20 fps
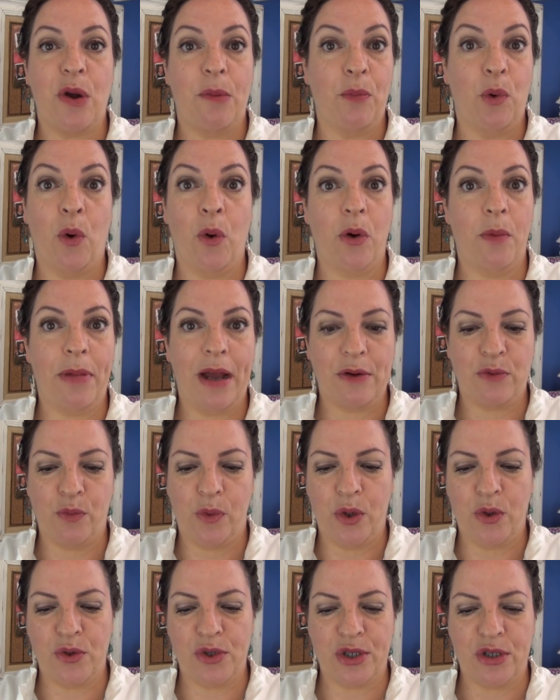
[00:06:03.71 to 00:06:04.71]
I'm all about
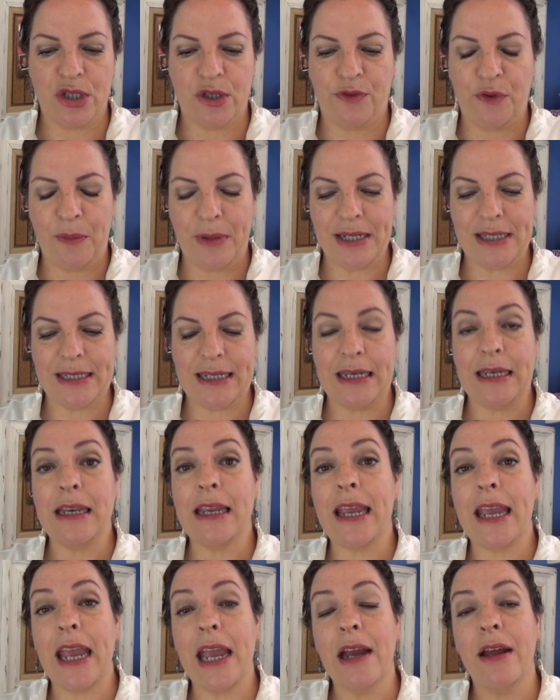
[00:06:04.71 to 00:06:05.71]
roses for my
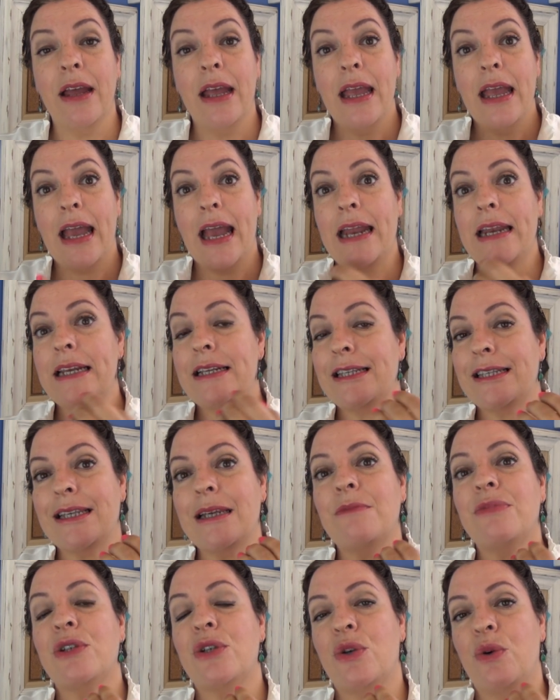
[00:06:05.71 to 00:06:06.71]
skincare, and it
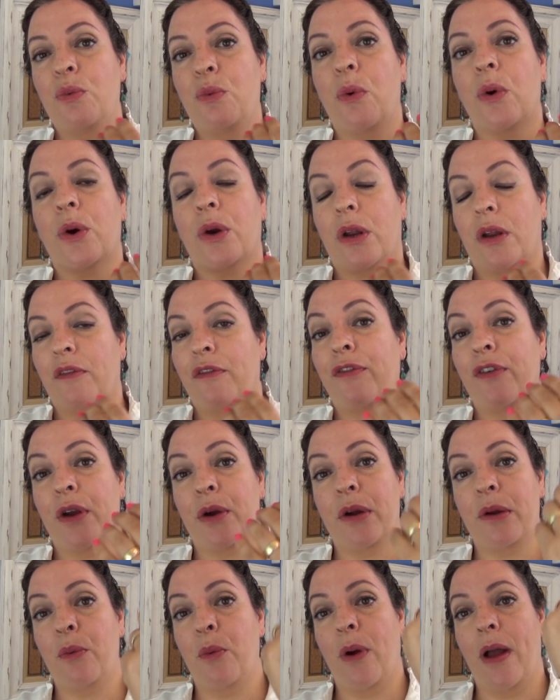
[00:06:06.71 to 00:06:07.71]
seems to work
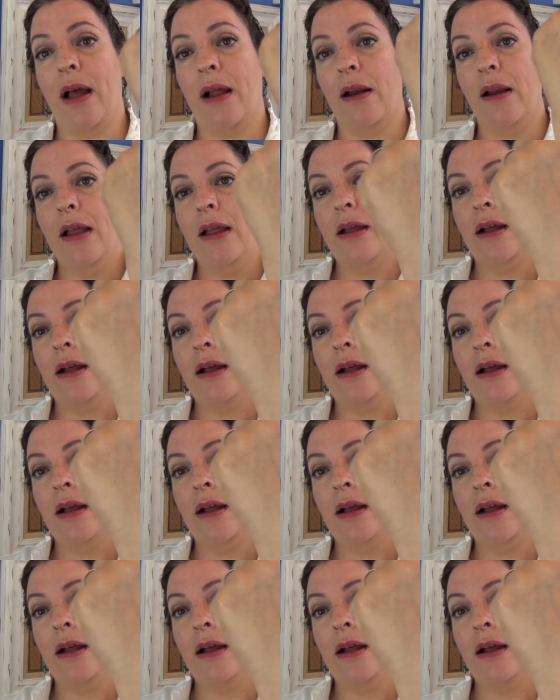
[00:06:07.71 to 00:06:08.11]
very well.